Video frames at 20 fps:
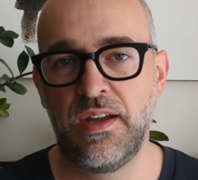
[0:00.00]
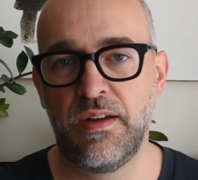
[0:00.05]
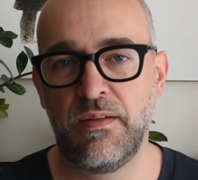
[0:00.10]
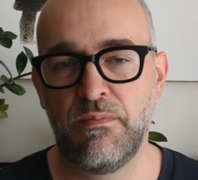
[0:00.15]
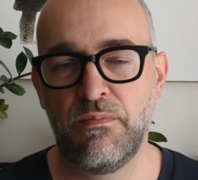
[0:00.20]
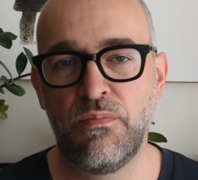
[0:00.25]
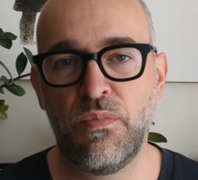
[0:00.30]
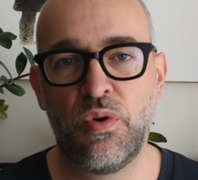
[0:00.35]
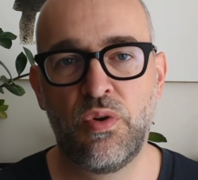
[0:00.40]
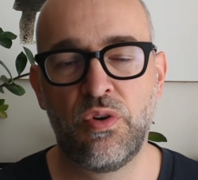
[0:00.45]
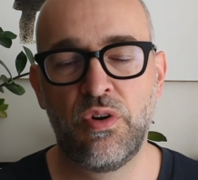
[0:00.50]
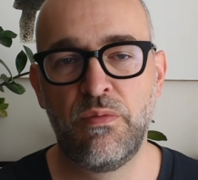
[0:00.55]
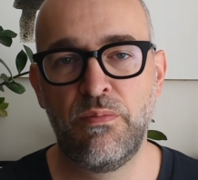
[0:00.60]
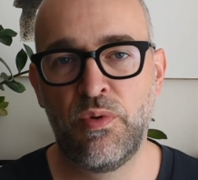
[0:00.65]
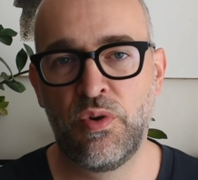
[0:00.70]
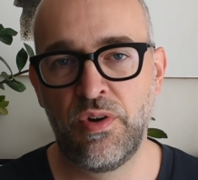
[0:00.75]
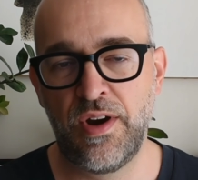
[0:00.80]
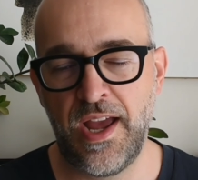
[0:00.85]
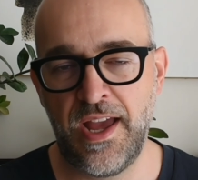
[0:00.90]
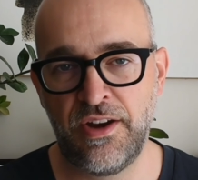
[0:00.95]
more and
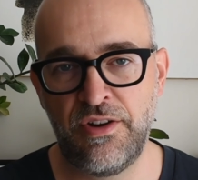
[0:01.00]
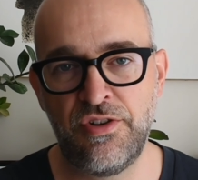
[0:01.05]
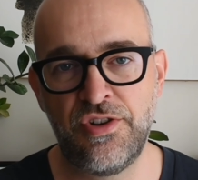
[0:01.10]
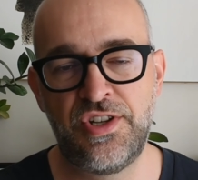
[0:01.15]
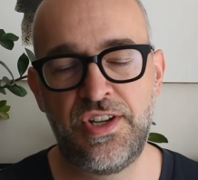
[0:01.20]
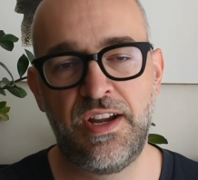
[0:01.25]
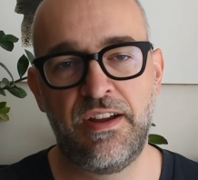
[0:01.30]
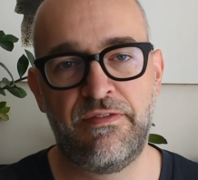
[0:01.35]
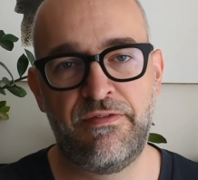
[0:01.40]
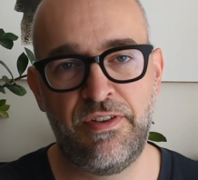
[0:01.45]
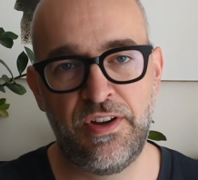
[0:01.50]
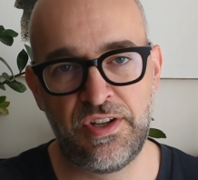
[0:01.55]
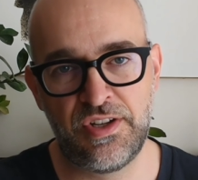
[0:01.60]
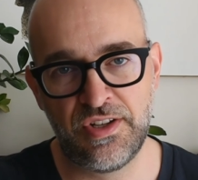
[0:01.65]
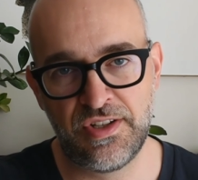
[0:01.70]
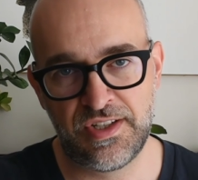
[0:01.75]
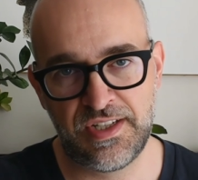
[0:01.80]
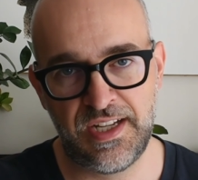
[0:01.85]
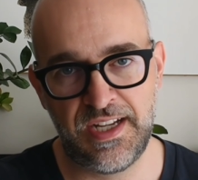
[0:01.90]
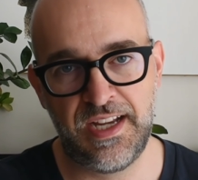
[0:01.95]
more energy
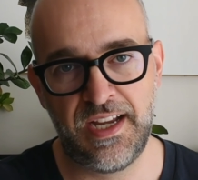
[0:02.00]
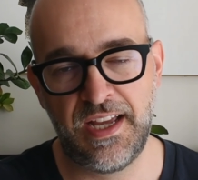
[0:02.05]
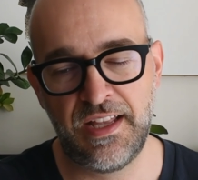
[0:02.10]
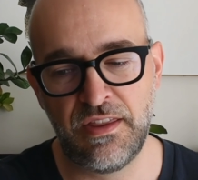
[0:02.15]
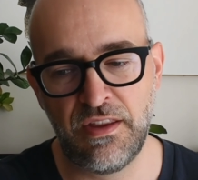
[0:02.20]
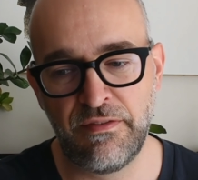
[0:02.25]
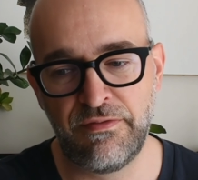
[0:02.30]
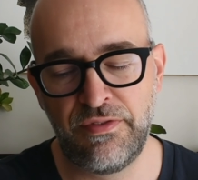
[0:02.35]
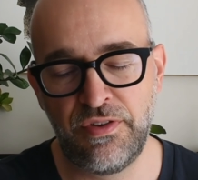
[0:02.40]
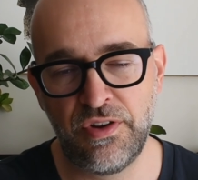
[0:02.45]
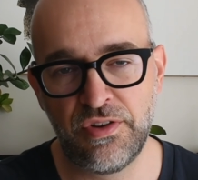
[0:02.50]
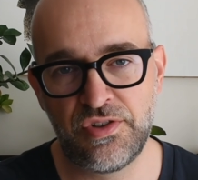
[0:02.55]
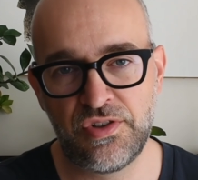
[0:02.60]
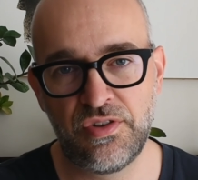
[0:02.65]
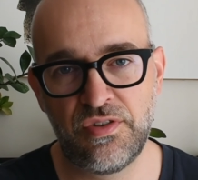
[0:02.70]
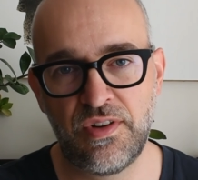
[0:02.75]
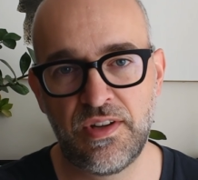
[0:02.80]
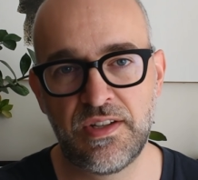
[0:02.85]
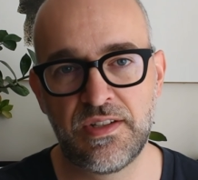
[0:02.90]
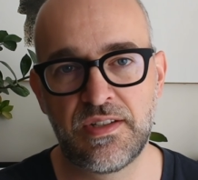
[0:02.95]
efficiency in the
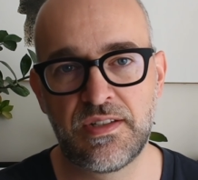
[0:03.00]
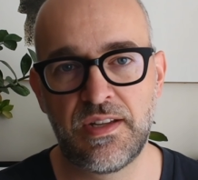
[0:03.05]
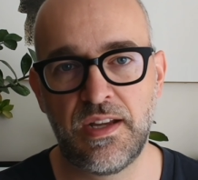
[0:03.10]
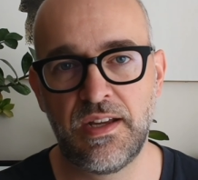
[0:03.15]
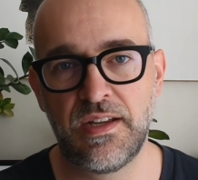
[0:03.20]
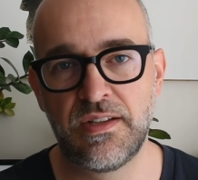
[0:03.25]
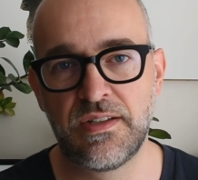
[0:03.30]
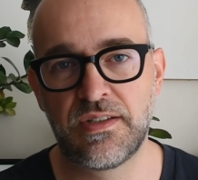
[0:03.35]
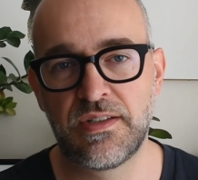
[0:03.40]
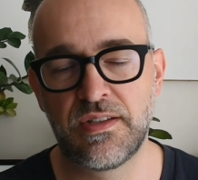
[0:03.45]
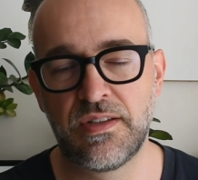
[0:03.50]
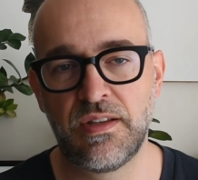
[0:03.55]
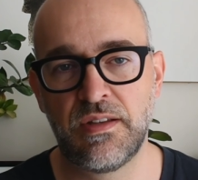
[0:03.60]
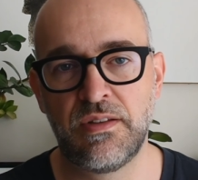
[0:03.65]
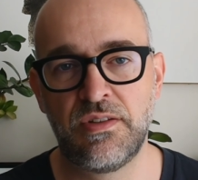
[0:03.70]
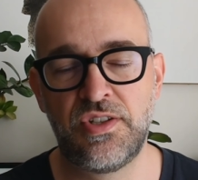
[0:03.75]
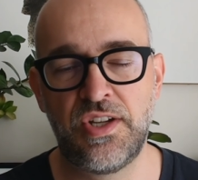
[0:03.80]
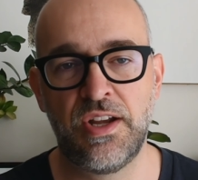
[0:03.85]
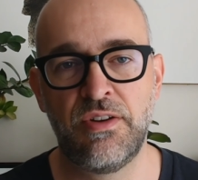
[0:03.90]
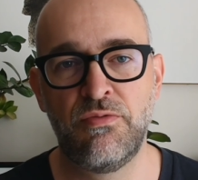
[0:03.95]
future, as the
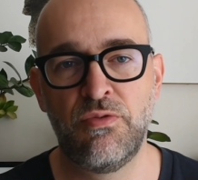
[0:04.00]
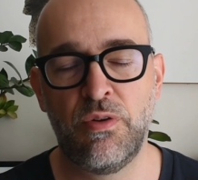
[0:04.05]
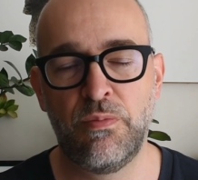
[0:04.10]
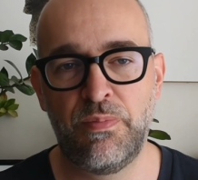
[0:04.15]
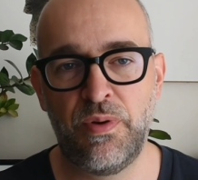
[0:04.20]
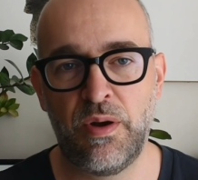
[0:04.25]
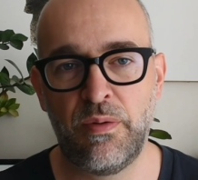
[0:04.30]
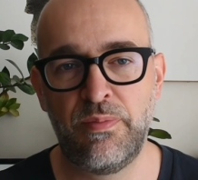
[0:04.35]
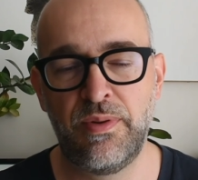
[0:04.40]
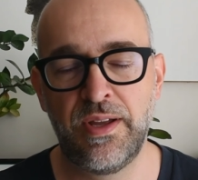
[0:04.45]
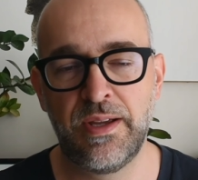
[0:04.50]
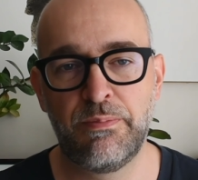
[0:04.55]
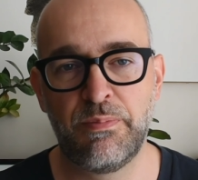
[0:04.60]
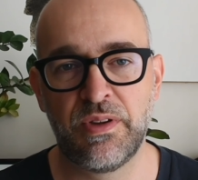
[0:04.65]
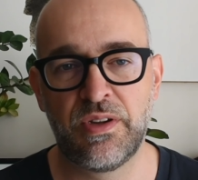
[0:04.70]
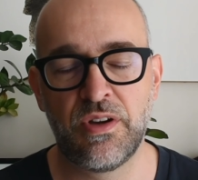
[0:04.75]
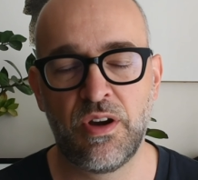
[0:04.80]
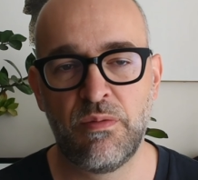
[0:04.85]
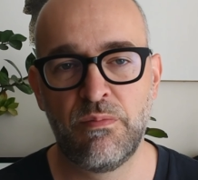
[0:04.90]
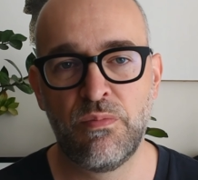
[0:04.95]
general public
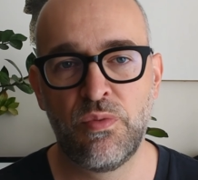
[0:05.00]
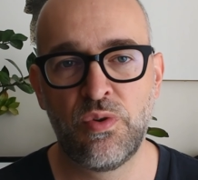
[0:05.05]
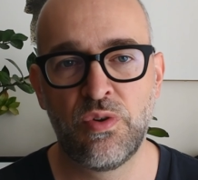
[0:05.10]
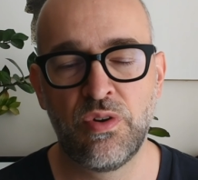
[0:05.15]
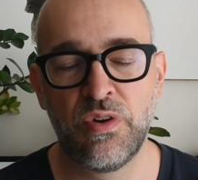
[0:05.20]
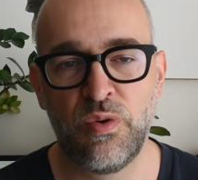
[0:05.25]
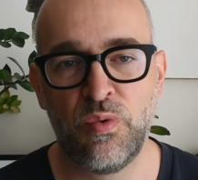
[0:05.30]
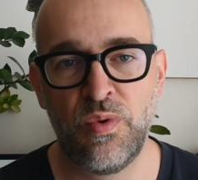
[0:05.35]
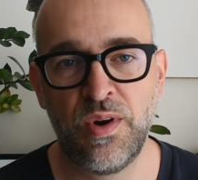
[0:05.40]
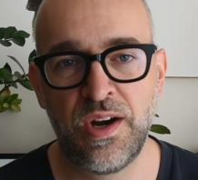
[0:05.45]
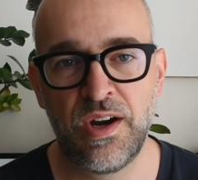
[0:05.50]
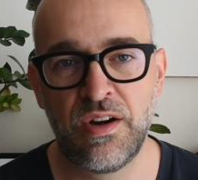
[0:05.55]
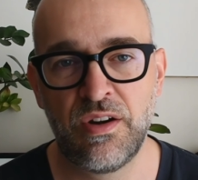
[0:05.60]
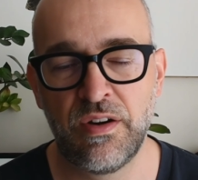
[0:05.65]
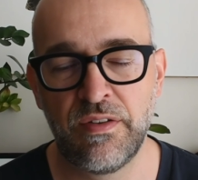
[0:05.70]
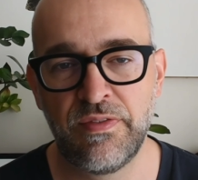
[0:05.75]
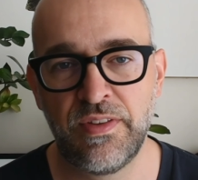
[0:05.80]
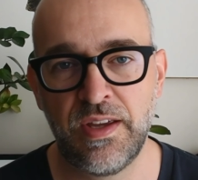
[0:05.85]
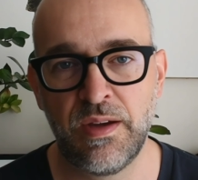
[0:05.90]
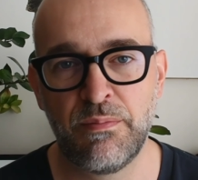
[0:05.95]
become more aware
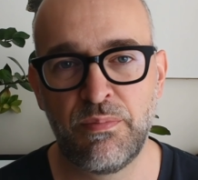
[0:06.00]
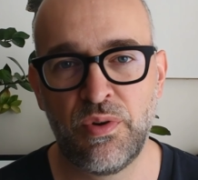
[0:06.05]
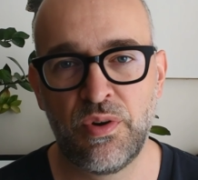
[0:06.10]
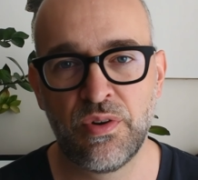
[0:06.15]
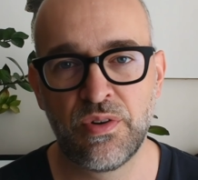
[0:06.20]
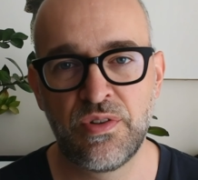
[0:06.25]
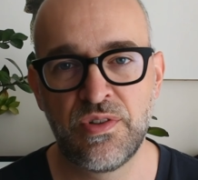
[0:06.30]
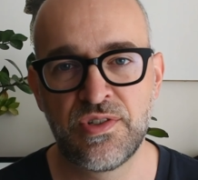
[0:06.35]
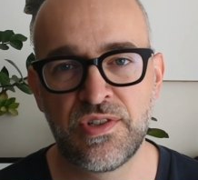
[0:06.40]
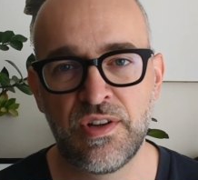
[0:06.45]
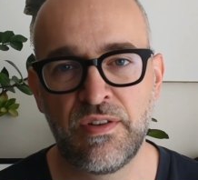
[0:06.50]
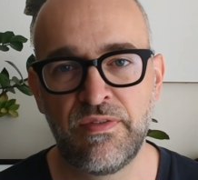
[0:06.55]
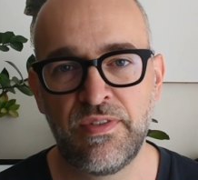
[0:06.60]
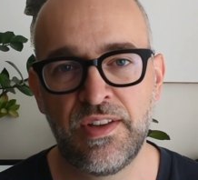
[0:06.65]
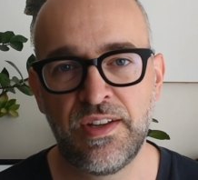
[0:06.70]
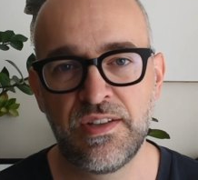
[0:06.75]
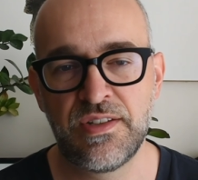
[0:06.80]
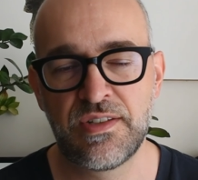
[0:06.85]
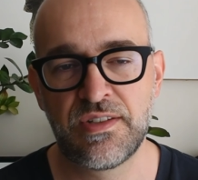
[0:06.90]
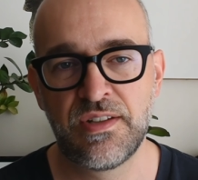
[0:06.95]
of the importance of
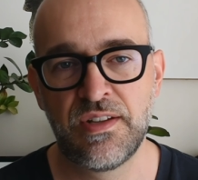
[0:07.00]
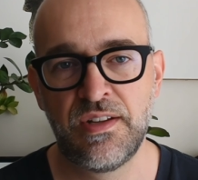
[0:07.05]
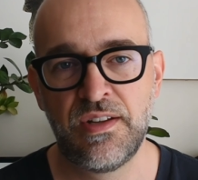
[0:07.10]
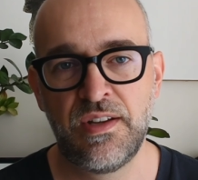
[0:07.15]
this,